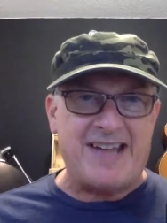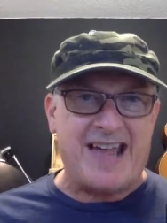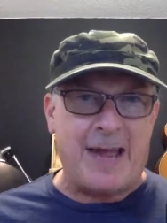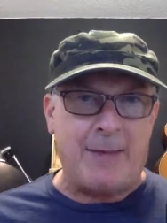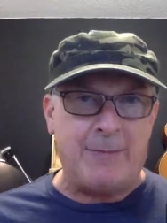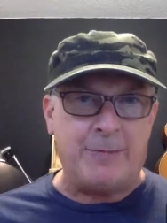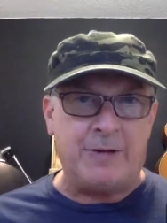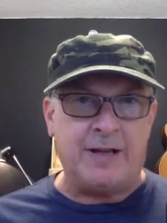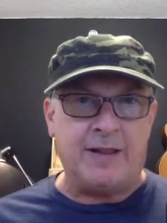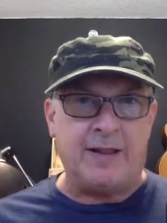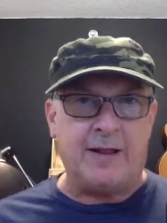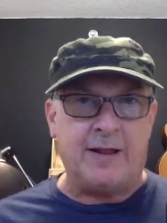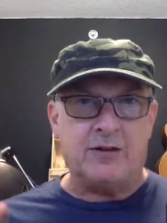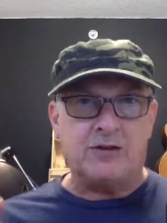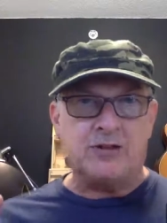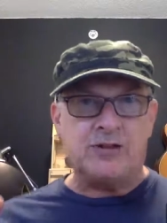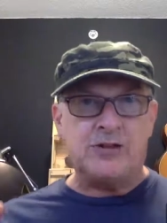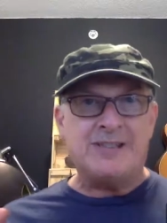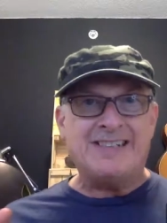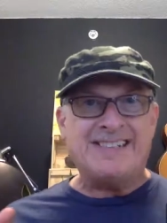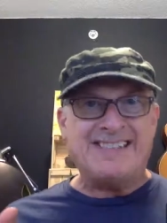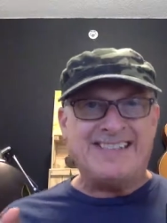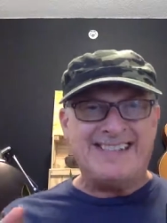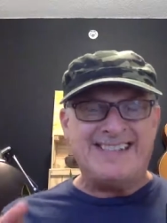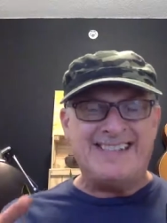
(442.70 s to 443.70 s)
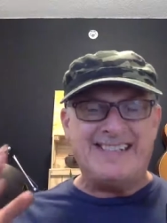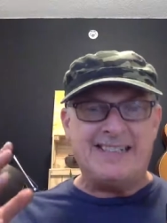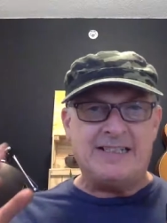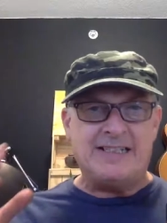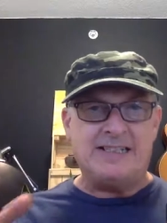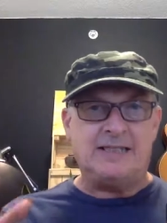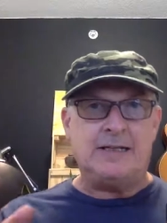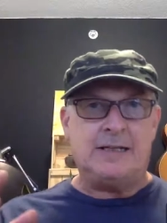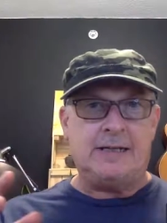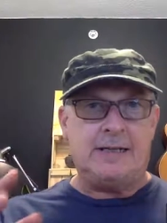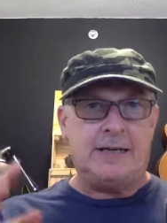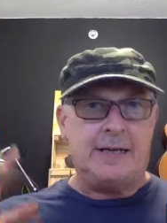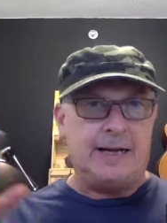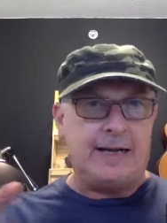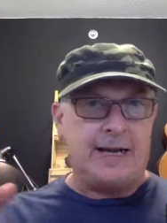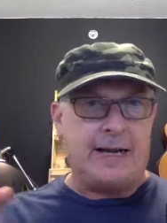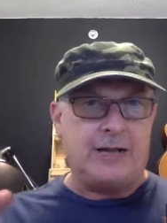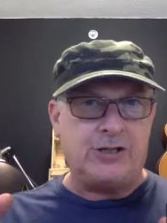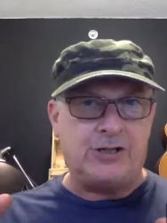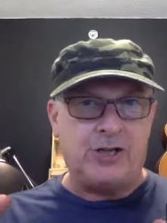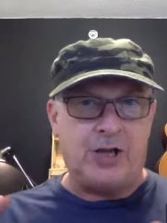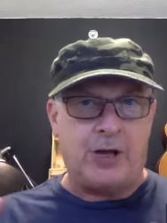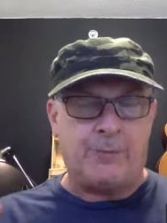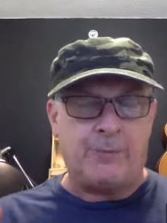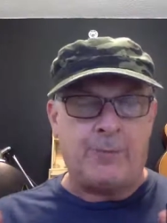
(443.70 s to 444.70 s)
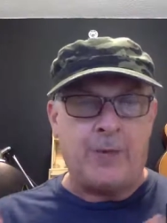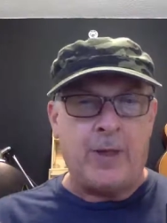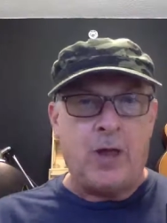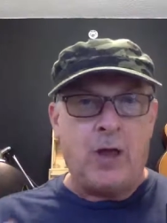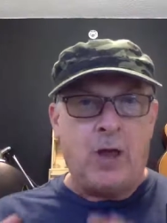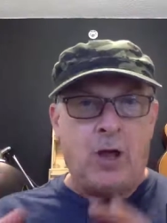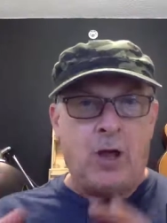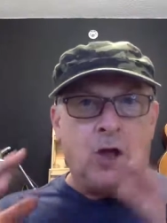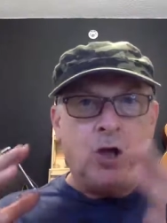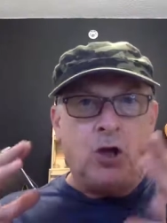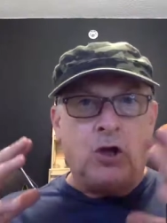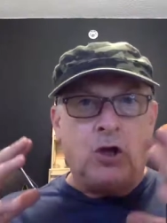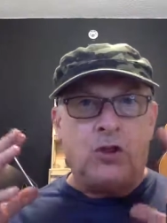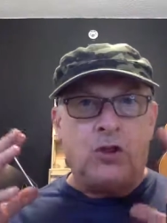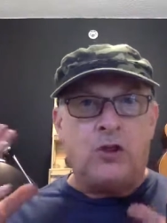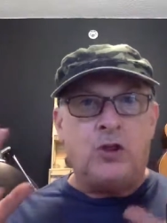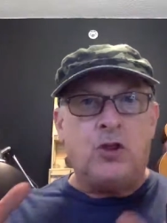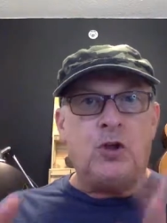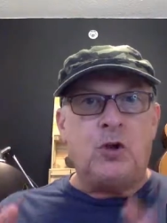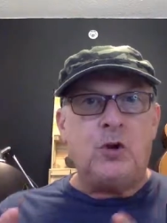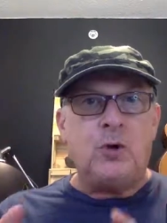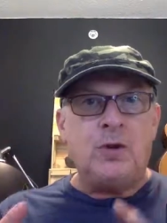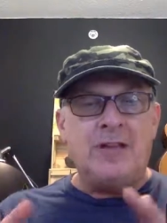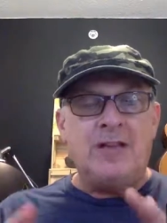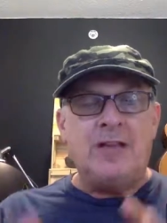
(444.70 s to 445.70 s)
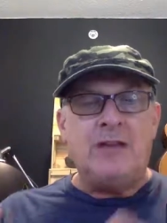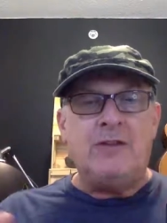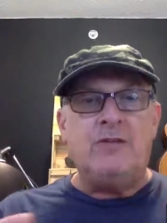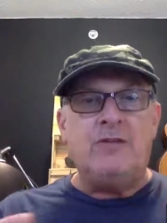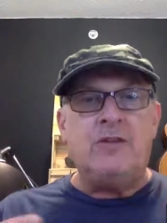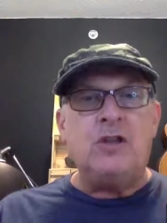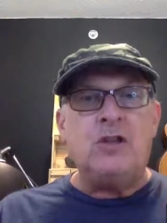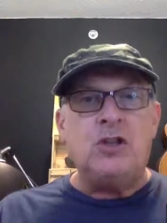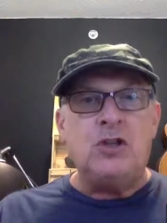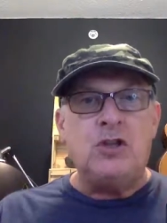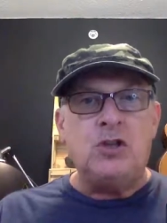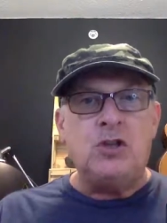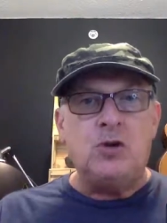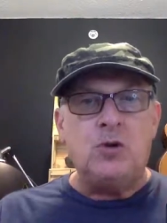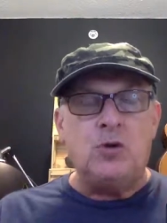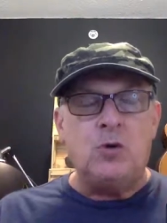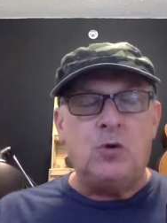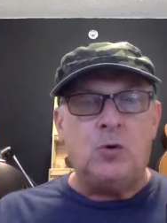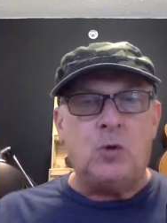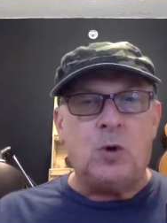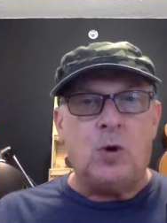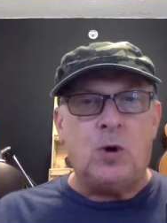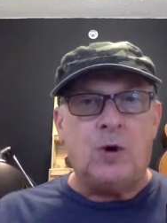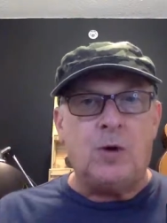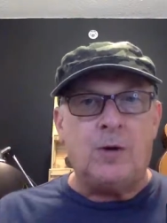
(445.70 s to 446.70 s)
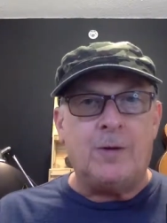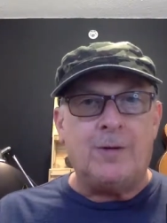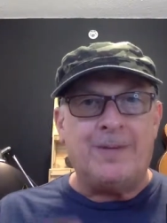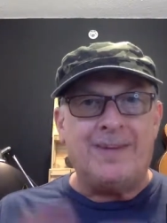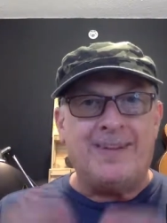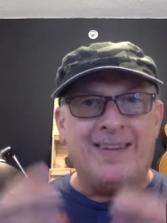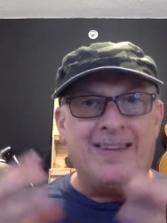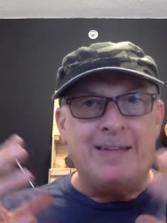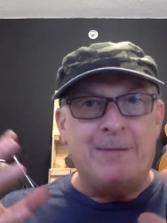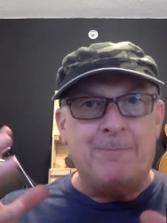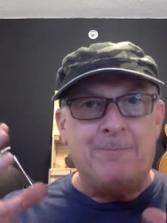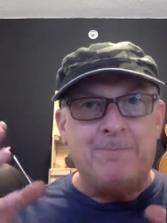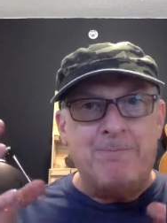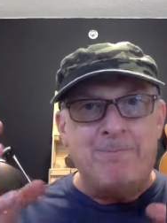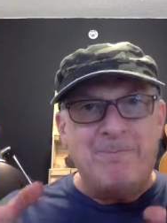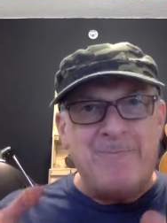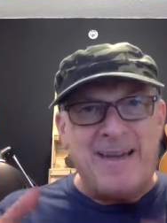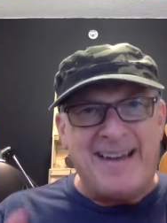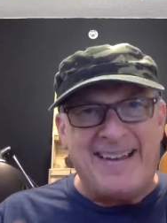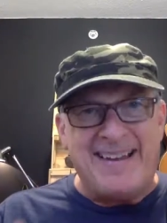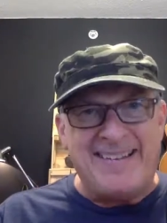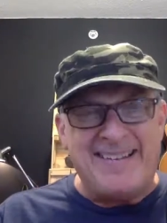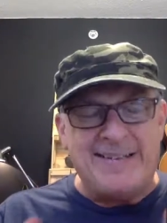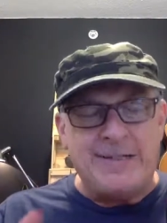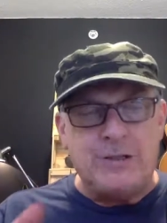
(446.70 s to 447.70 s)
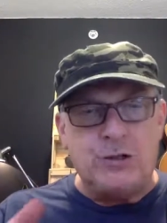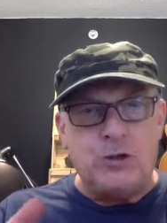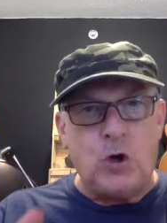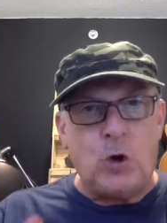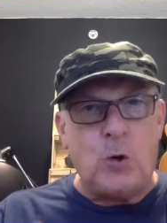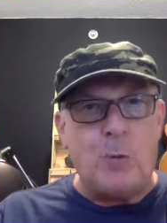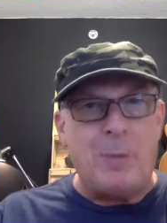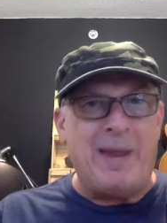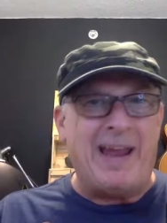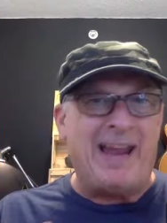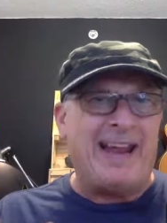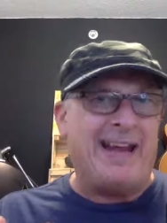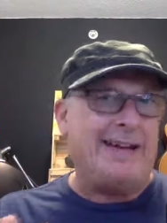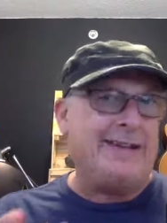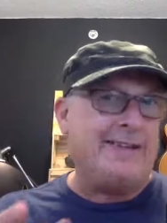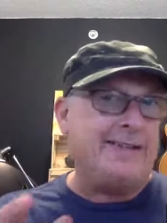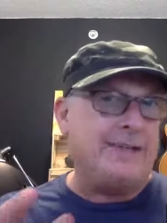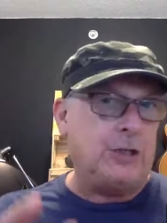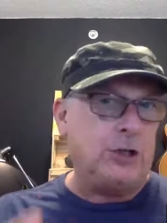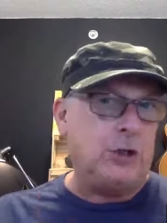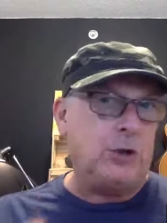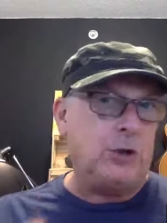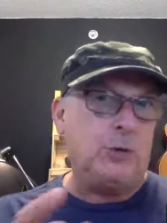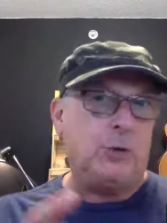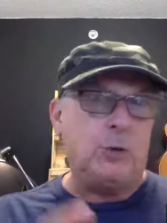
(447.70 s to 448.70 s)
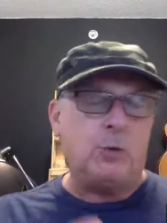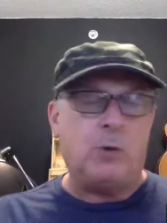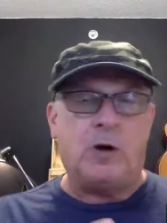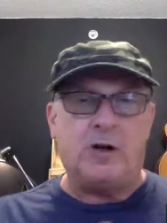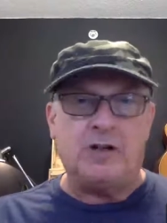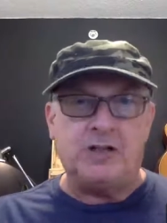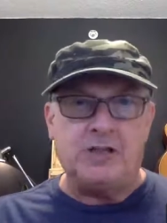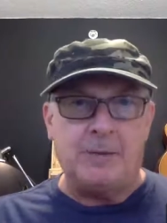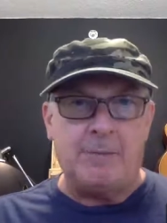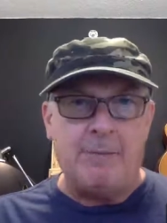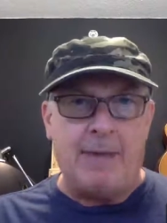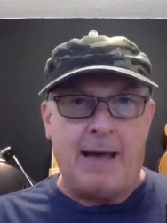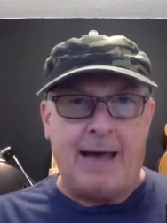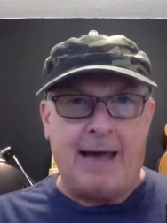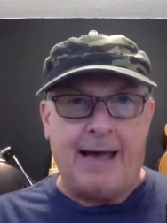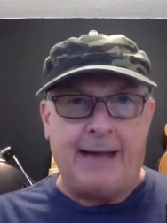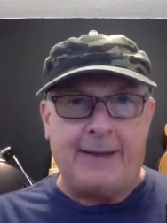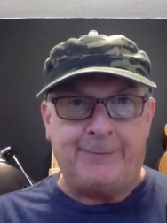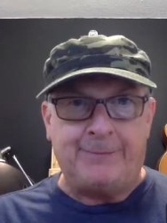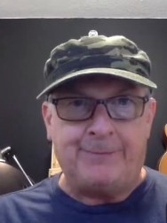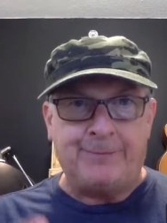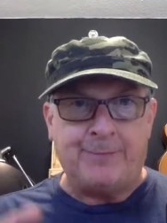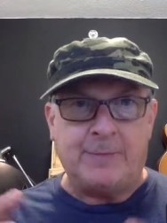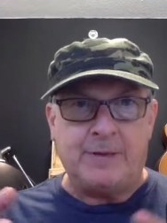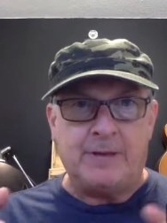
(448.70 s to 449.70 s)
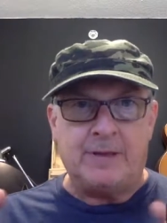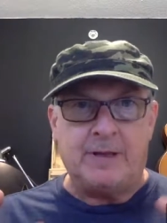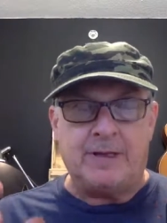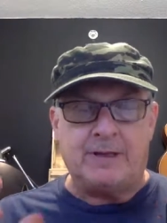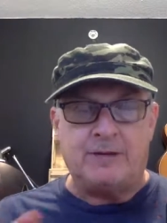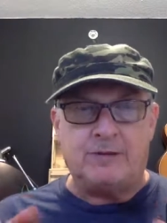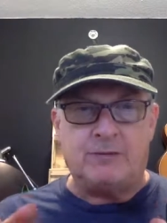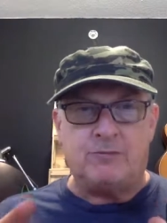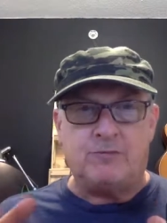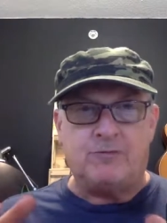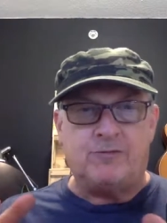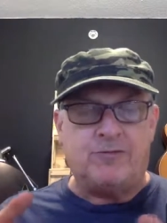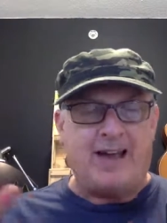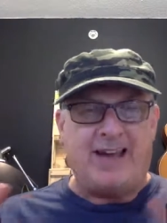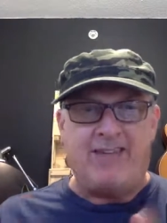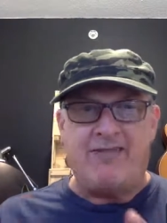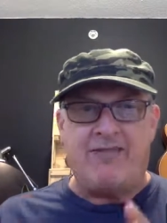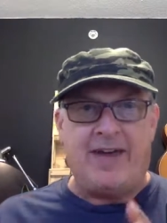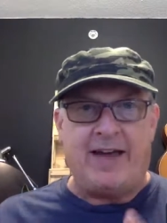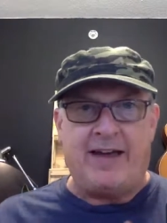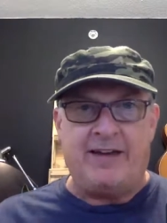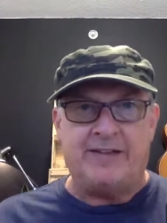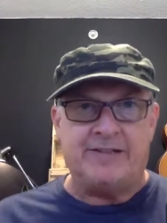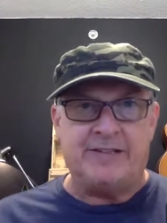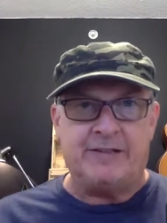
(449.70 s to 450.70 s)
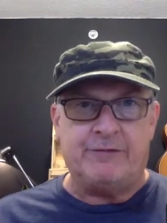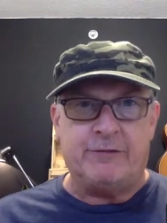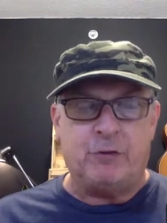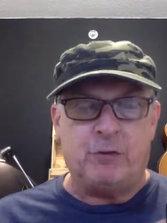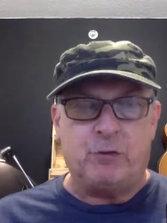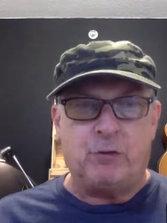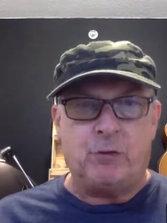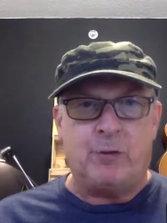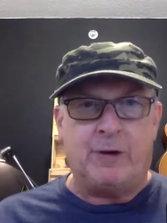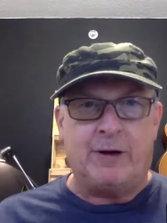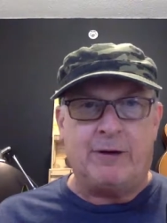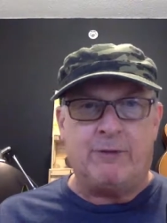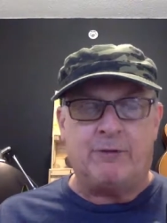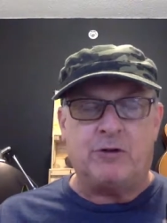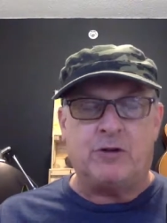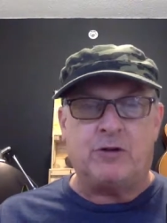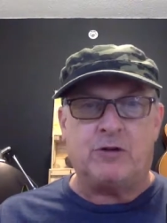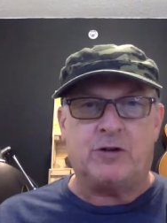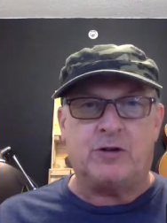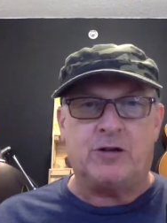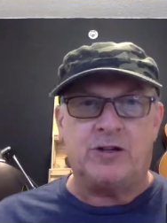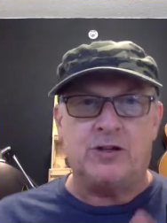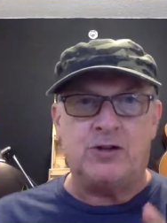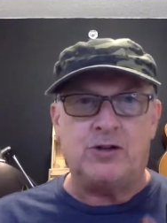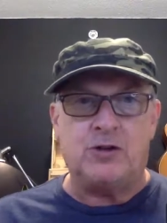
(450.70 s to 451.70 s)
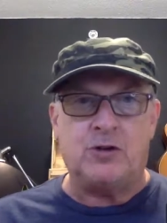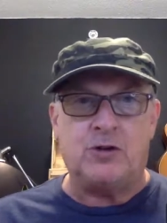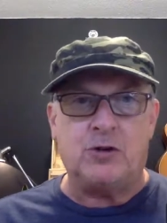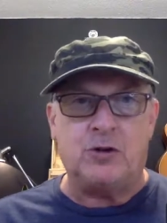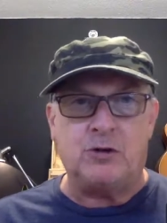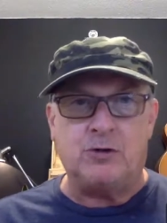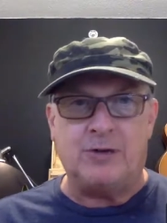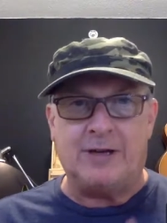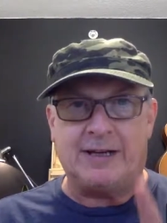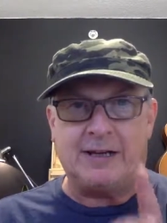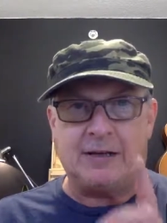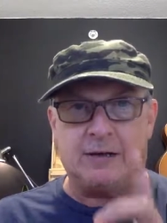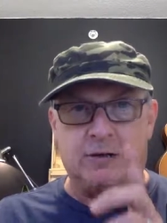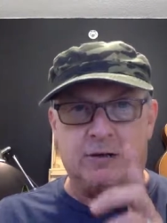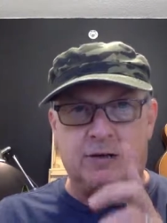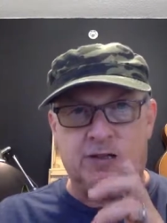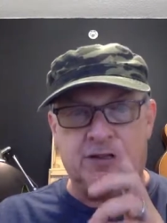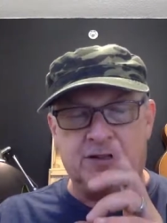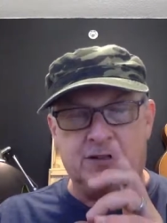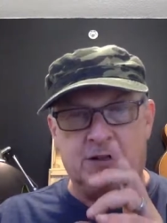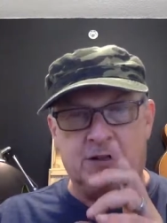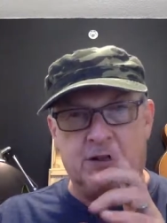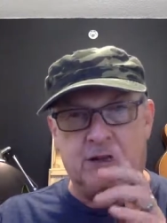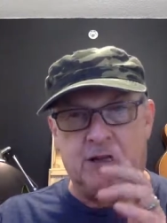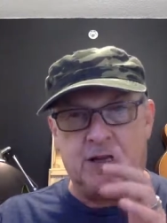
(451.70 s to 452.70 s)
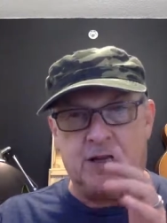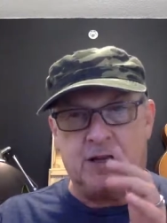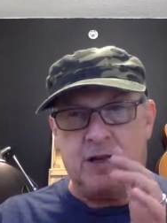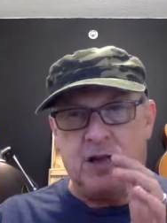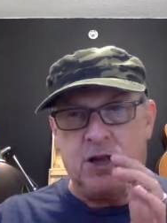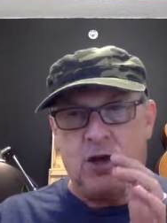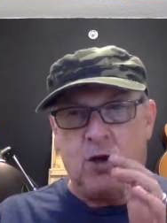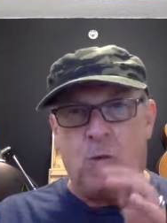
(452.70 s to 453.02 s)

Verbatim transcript: happening there. This is it in a nutshell. They're giving you the best domains that you would want to buy, like 5,000 of them or whatever. They're going to show you like these are the